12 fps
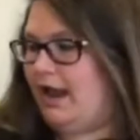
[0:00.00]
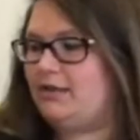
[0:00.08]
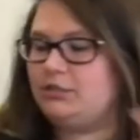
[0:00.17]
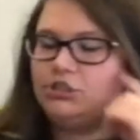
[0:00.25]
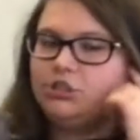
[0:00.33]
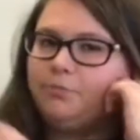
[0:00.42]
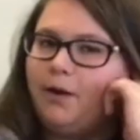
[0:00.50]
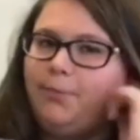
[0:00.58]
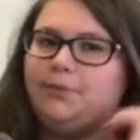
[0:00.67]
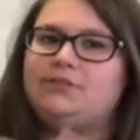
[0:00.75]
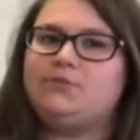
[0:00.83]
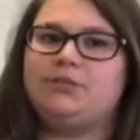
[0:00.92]
I should
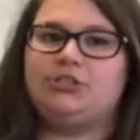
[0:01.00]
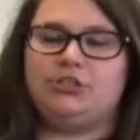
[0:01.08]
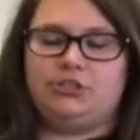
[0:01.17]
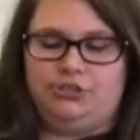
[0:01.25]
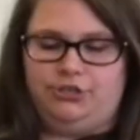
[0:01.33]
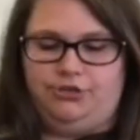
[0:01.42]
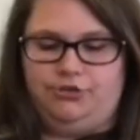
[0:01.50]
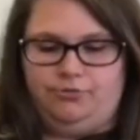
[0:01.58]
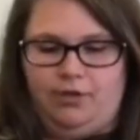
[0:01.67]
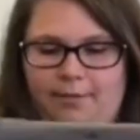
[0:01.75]
probably switch to,